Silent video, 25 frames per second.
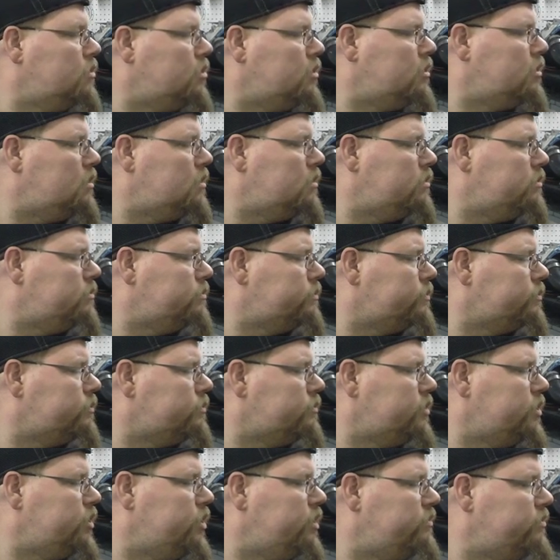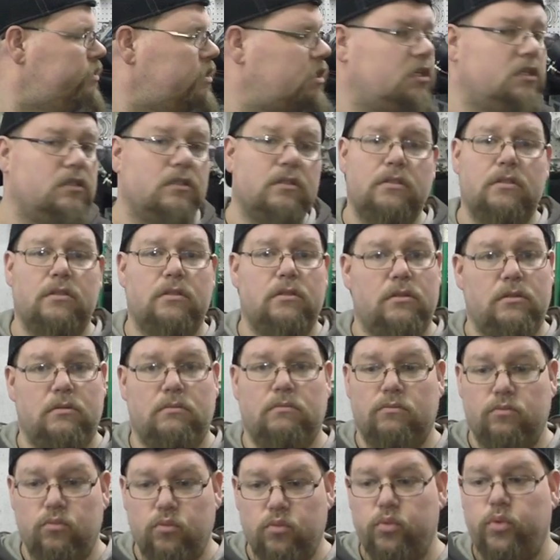Um, you know, everything's
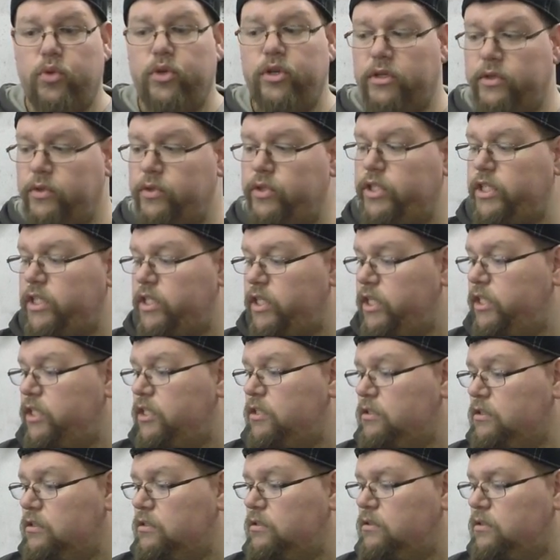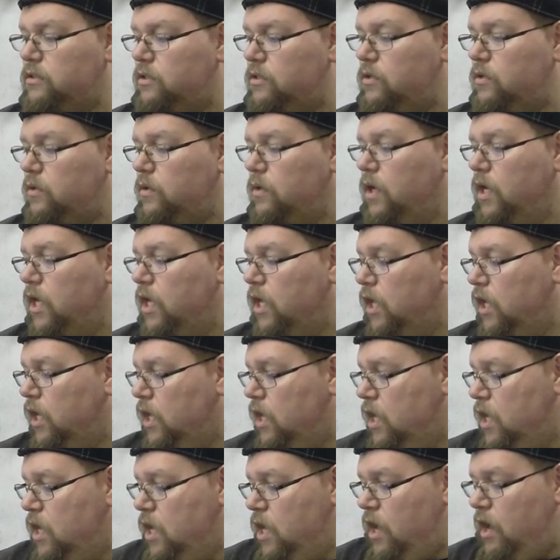really, really nice. So,
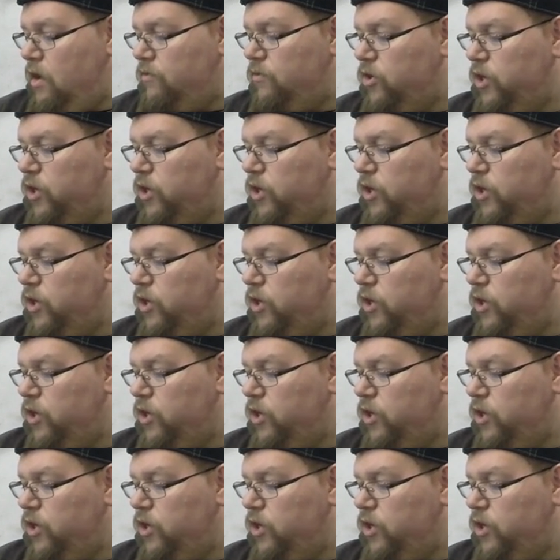I've